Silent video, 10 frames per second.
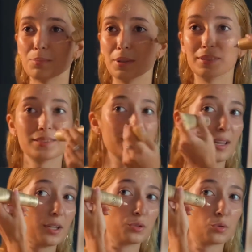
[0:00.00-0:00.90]
but
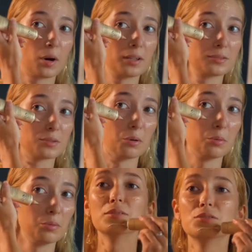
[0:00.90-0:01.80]
I tried,
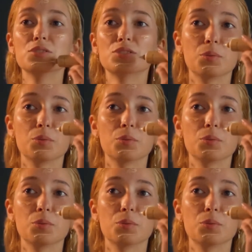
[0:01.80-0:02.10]
so just